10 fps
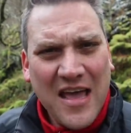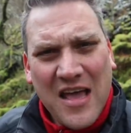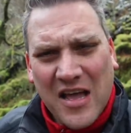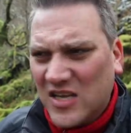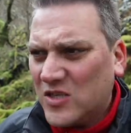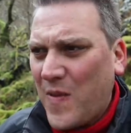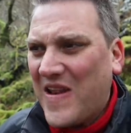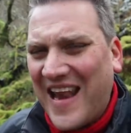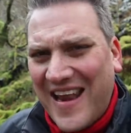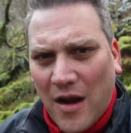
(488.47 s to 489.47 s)
I'm going to
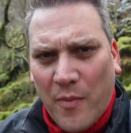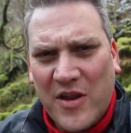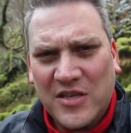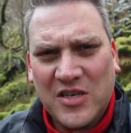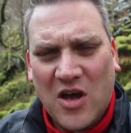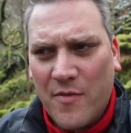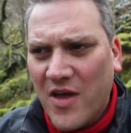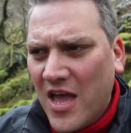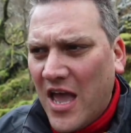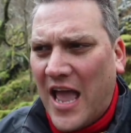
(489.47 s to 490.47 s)
spend a little bit of time
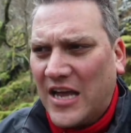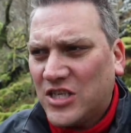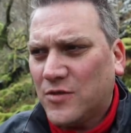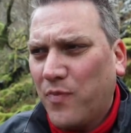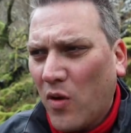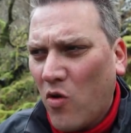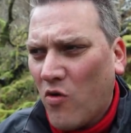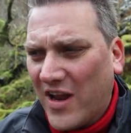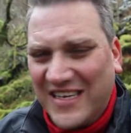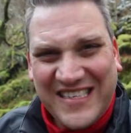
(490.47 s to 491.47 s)

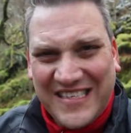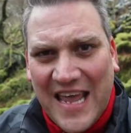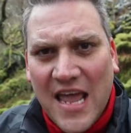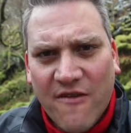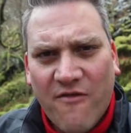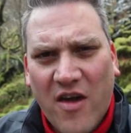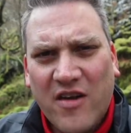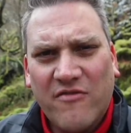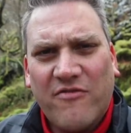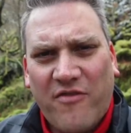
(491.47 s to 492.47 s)
exploring, seeing if I
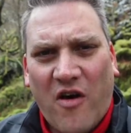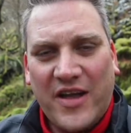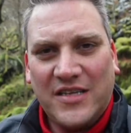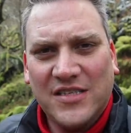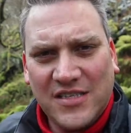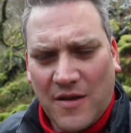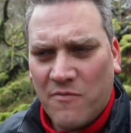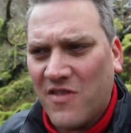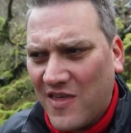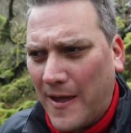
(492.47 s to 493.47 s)
can find
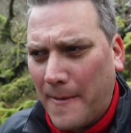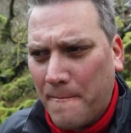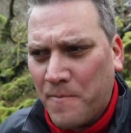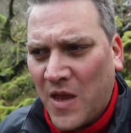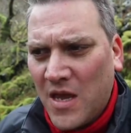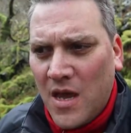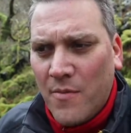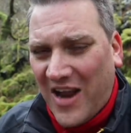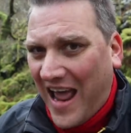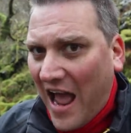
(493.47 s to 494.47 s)
something.
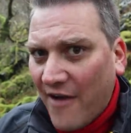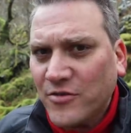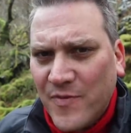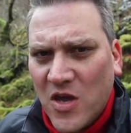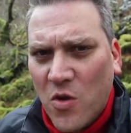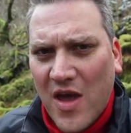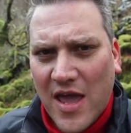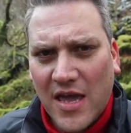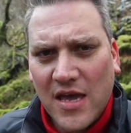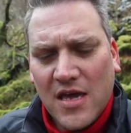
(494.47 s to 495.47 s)
But I have to be
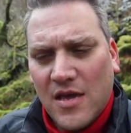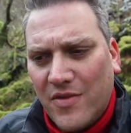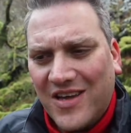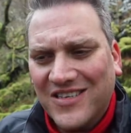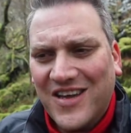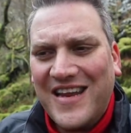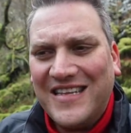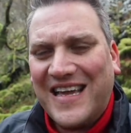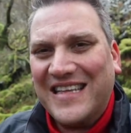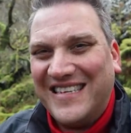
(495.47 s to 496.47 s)
quick because I
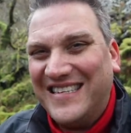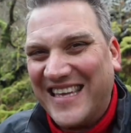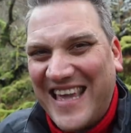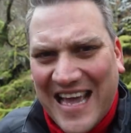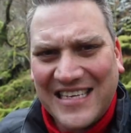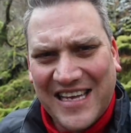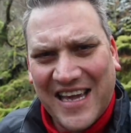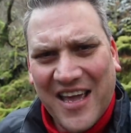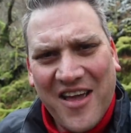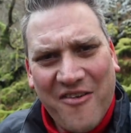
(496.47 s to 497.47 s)
need to get into
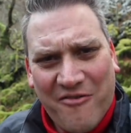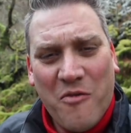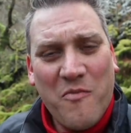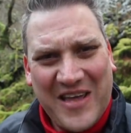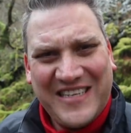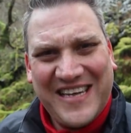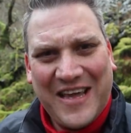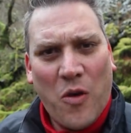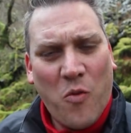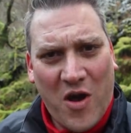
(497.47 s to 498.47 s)
Keswick for a
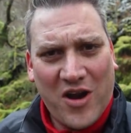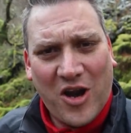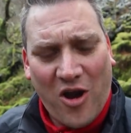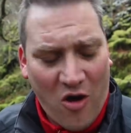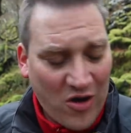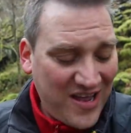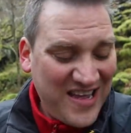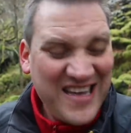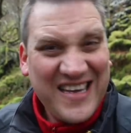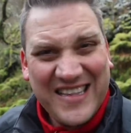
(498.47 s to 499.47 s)
meeting at 1 o'clock,
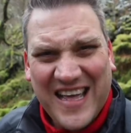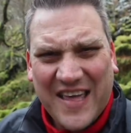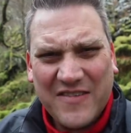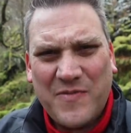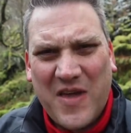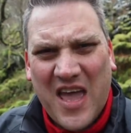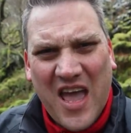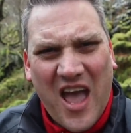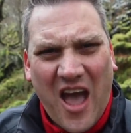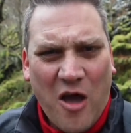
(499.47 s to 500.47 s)
and that gives me
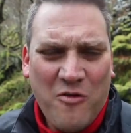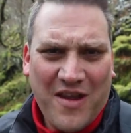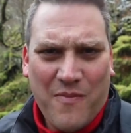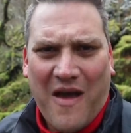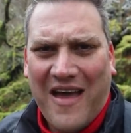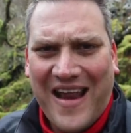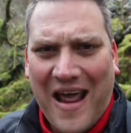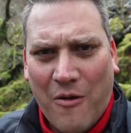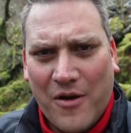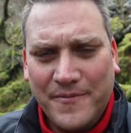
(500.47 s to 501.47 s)
only about an
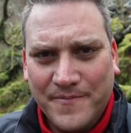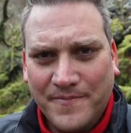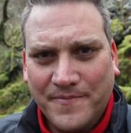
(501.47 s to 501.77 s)
hour.